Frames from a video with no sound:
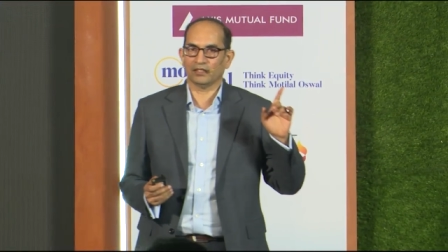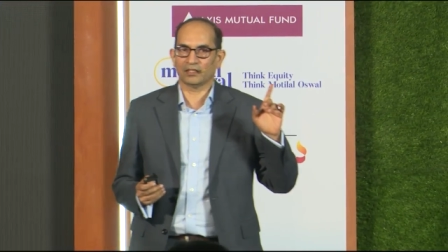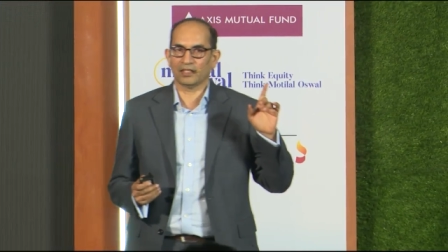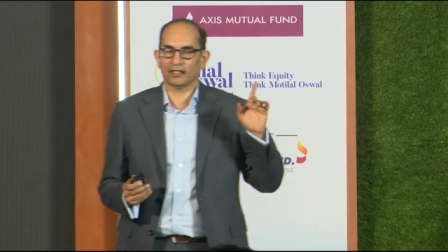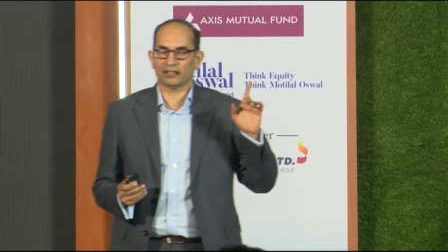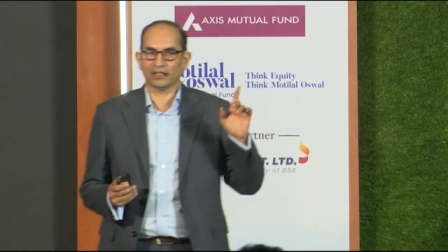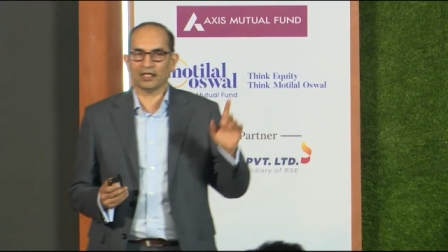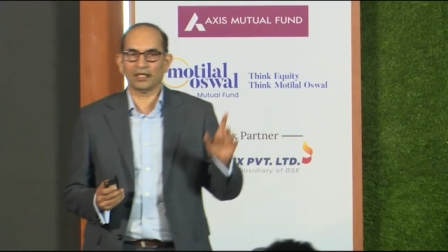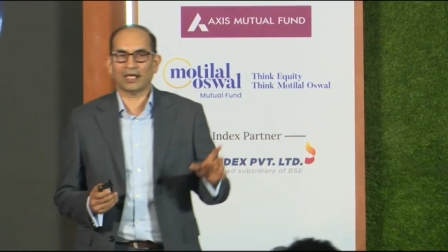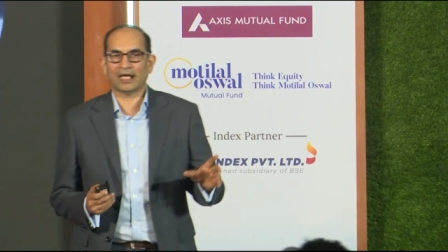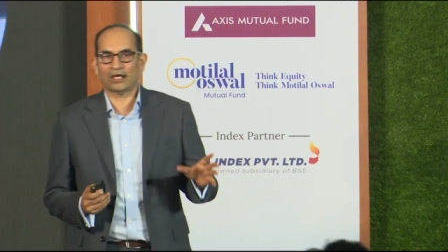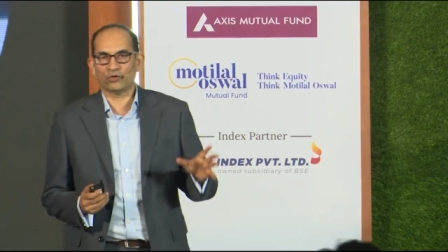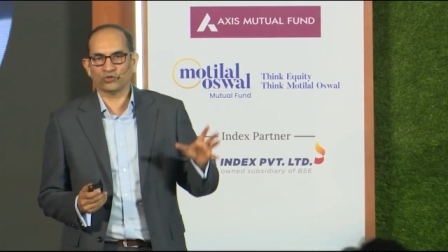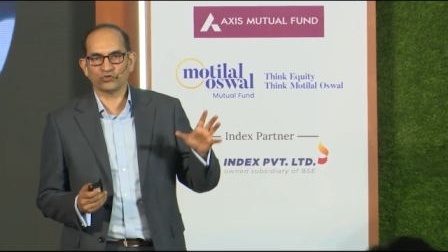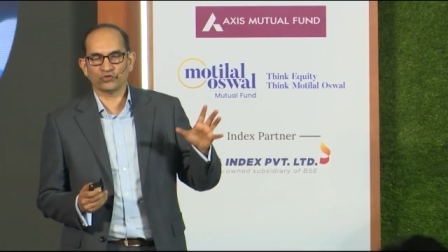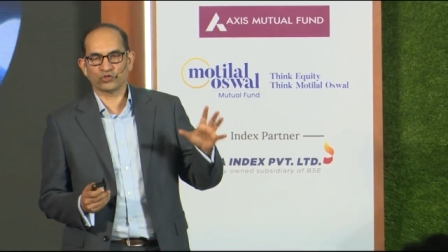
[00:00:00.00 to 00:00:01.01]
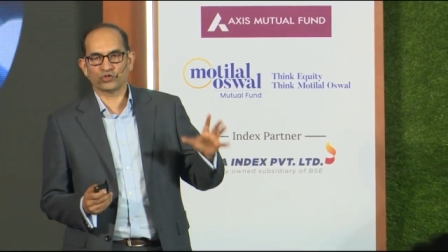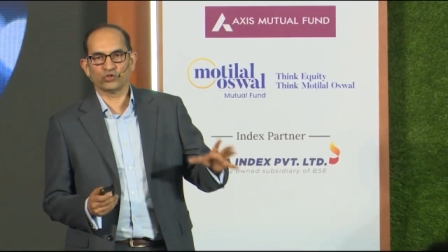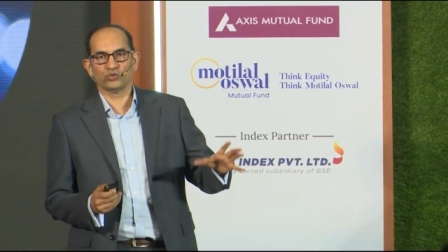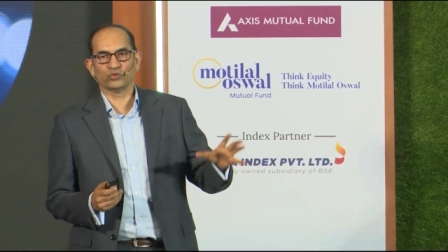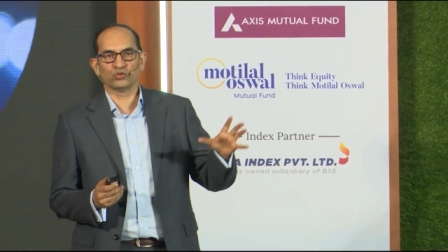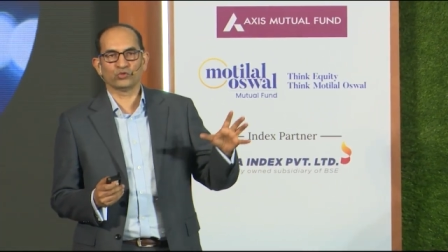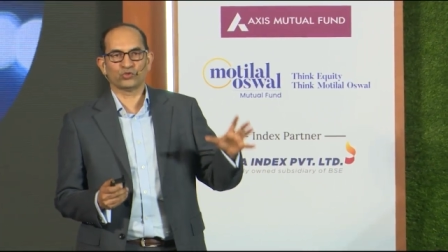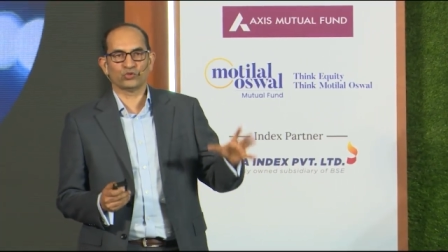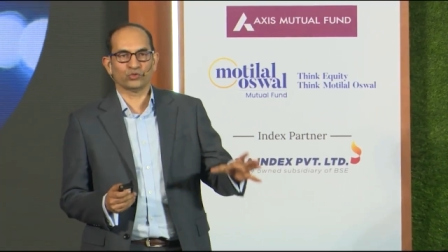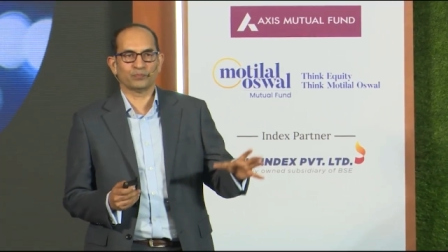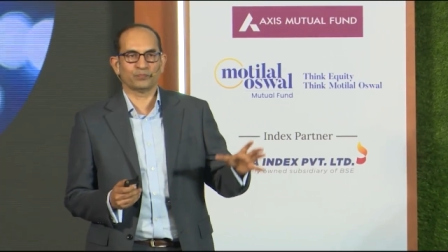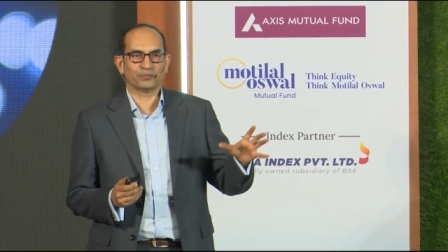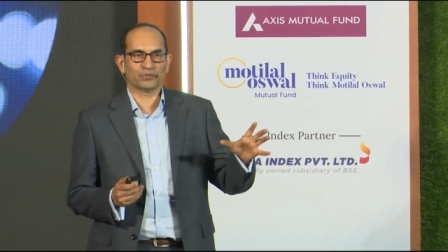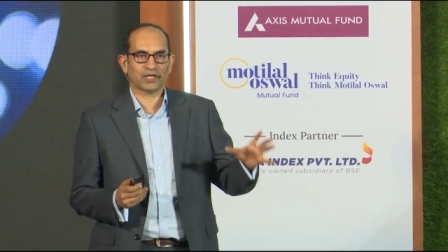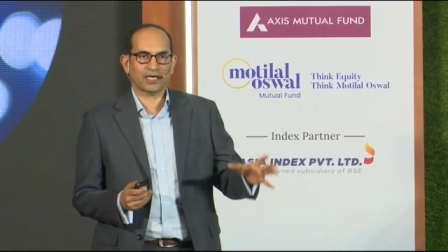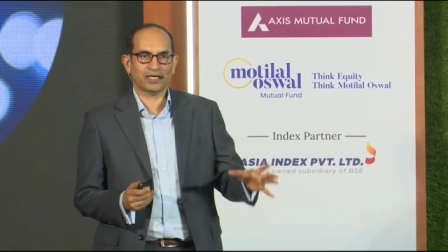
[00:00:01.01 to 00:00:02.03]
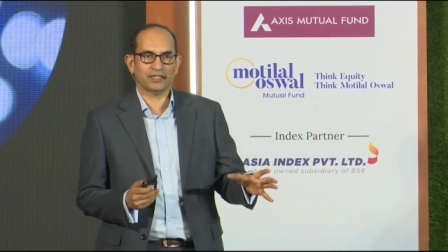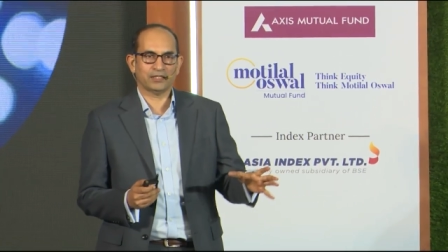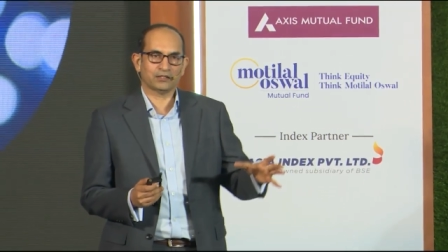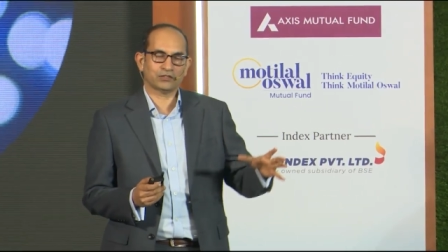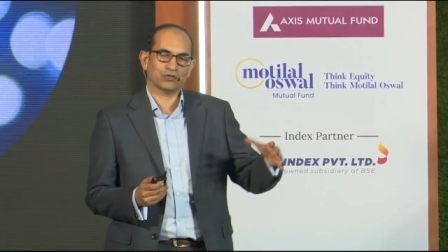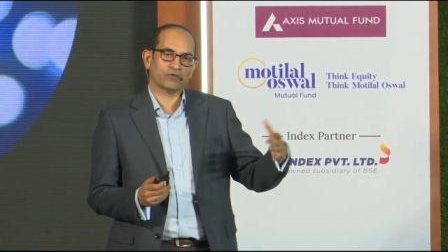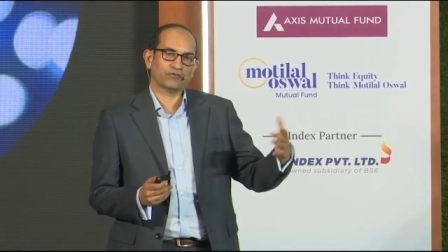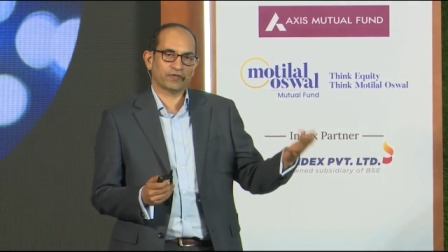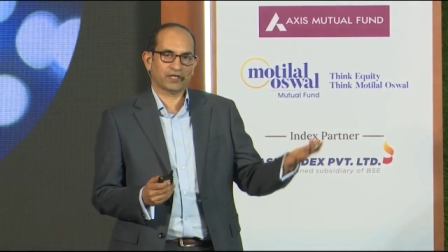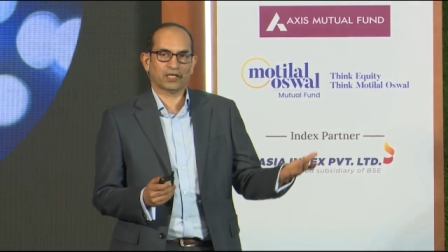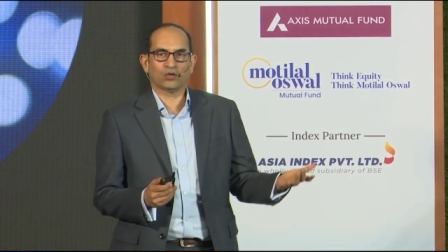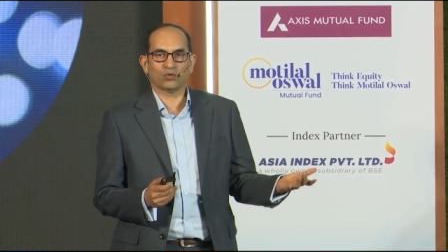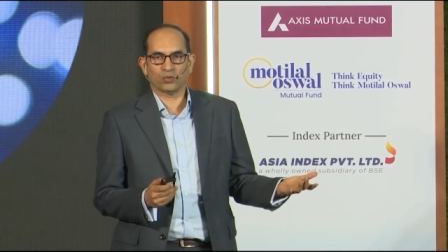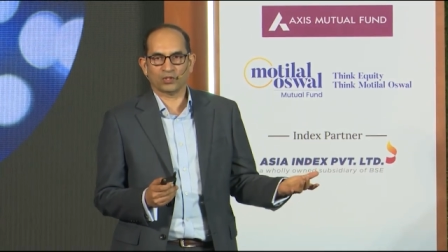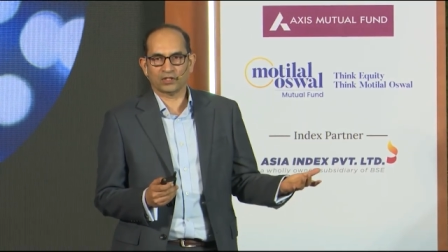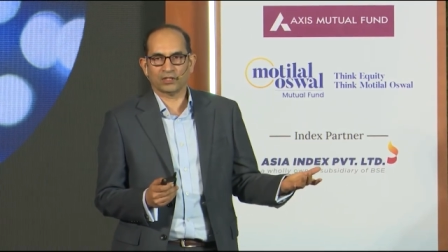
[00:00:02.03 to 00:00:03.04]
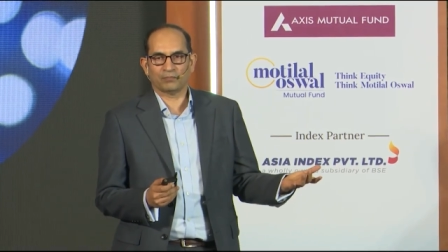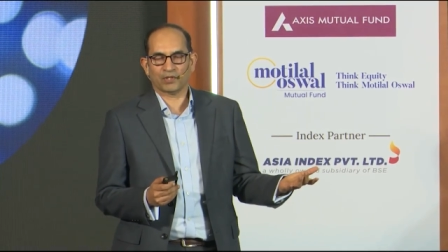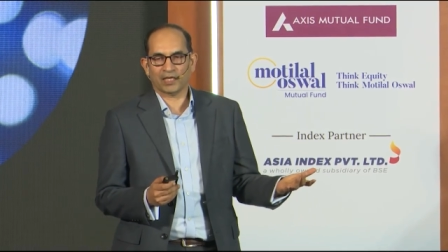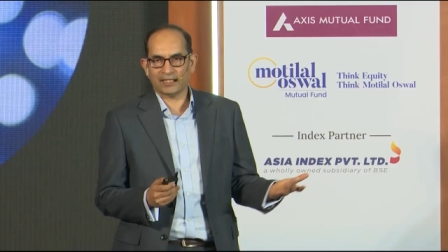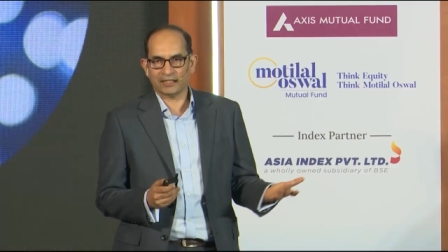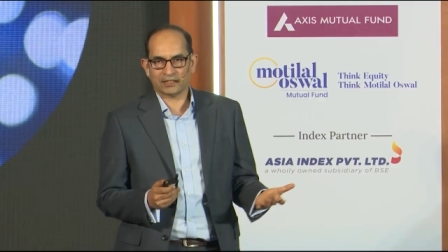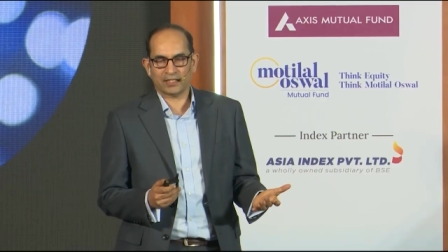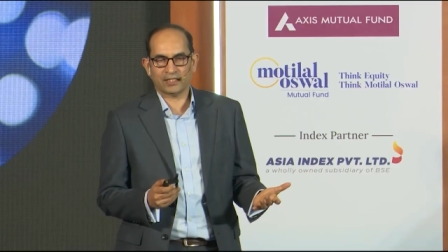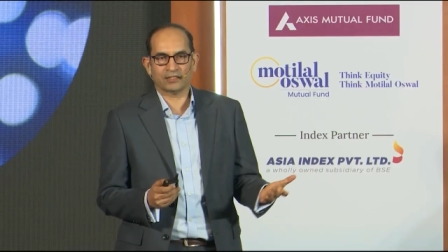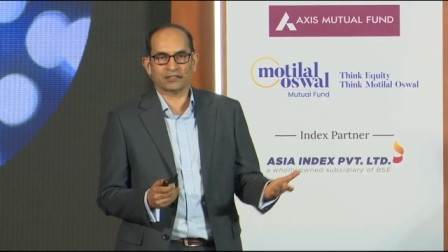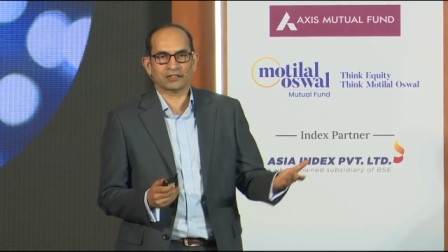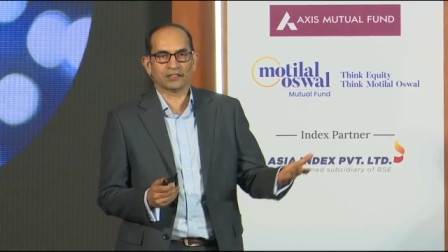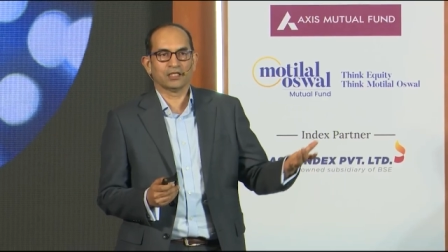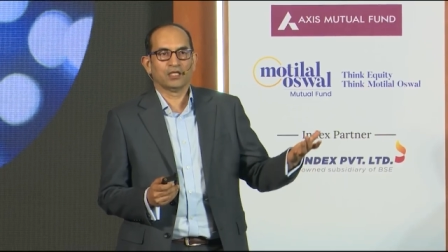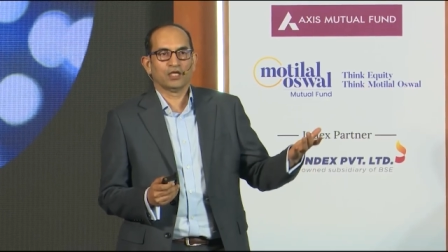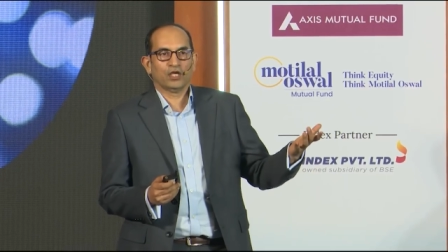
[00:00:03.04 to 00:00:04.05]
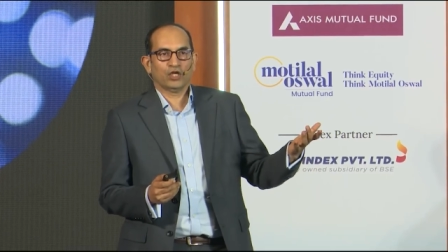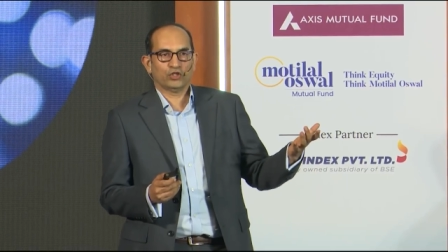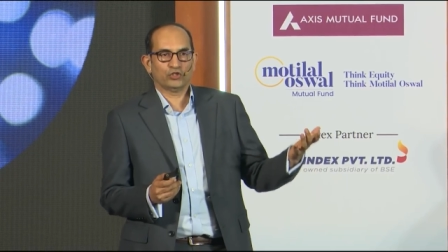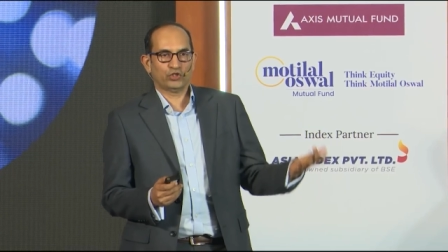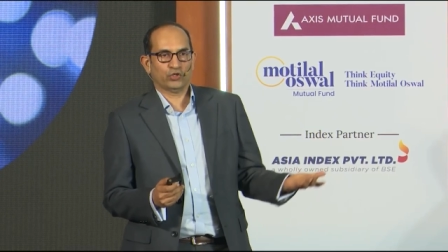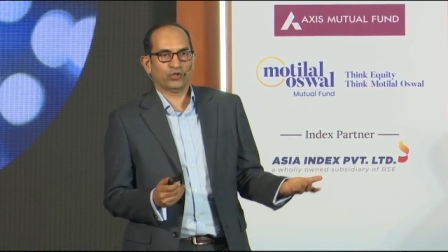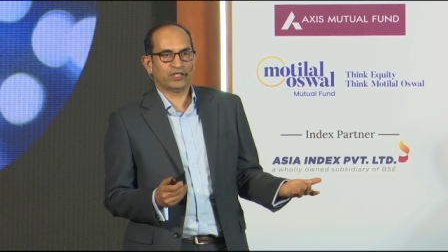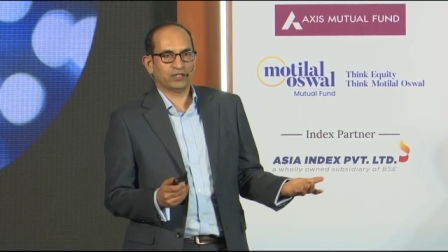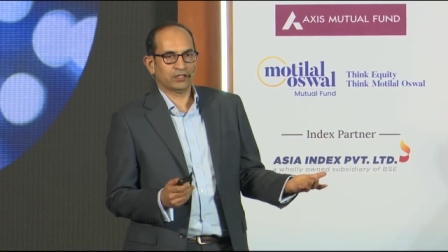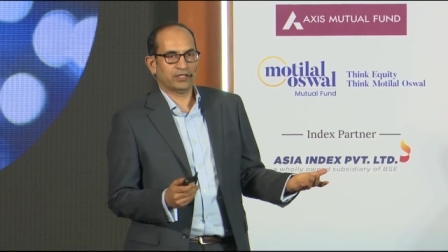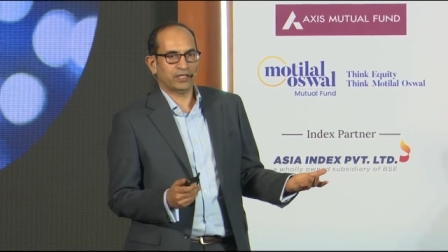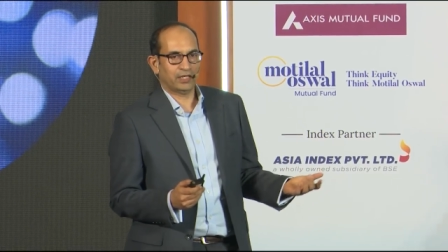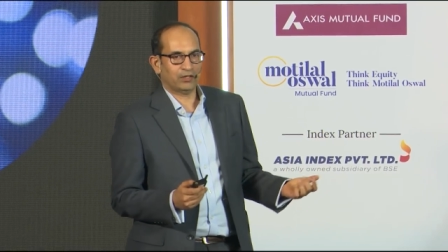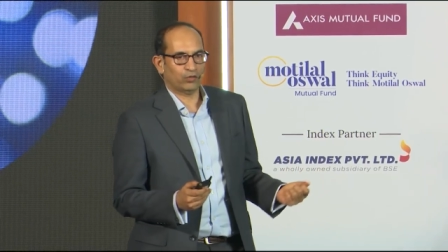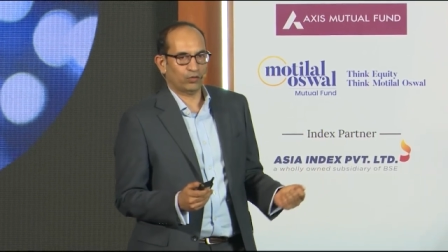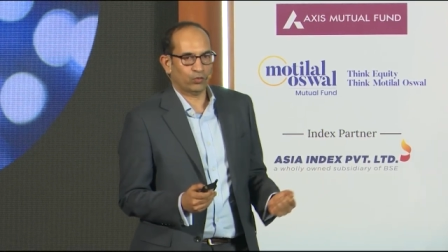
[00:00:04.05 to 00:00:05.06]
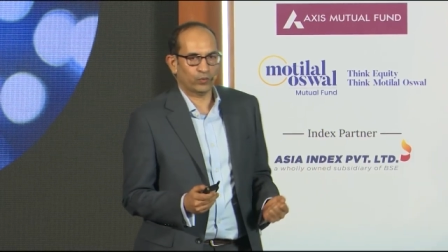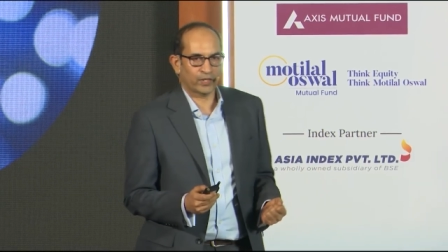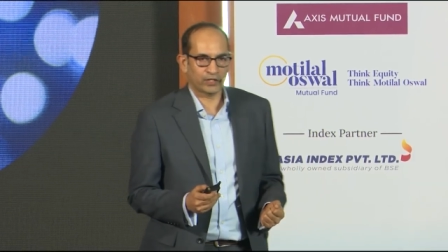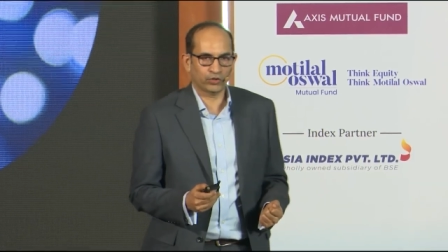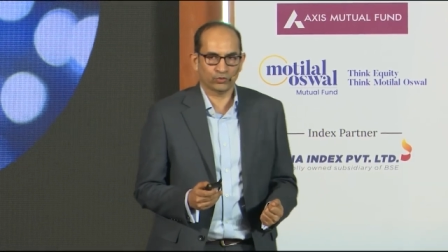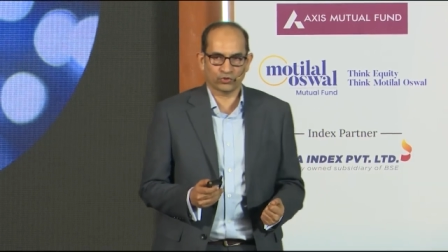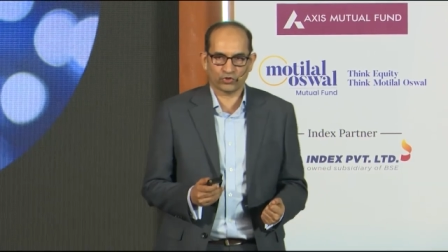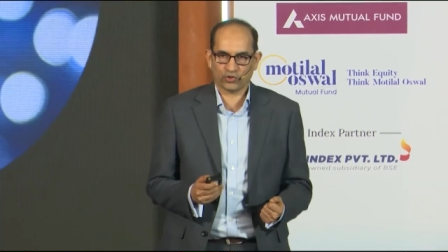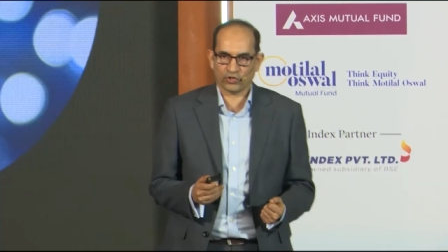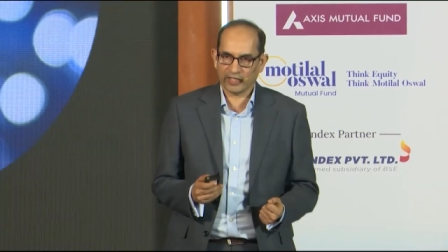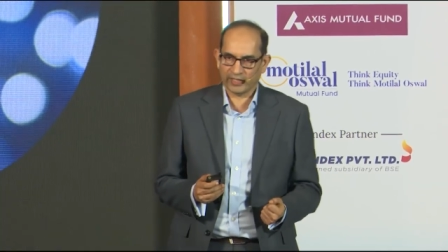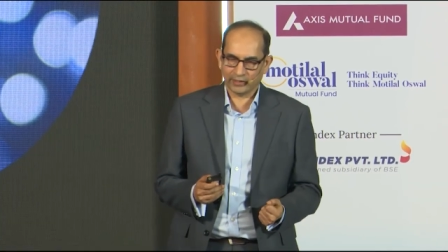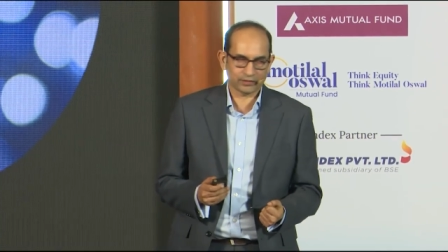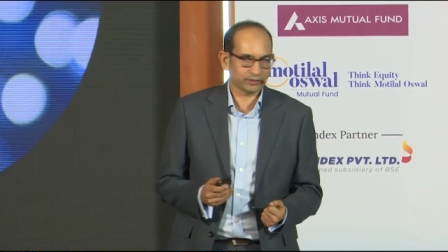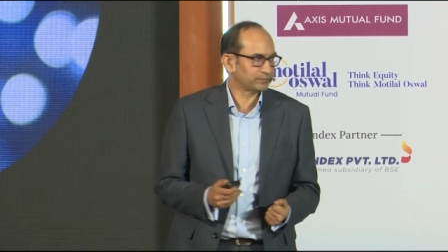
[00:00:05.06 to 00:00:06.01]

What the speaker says: that allows you to price or figure out what the price is during the day when you trade.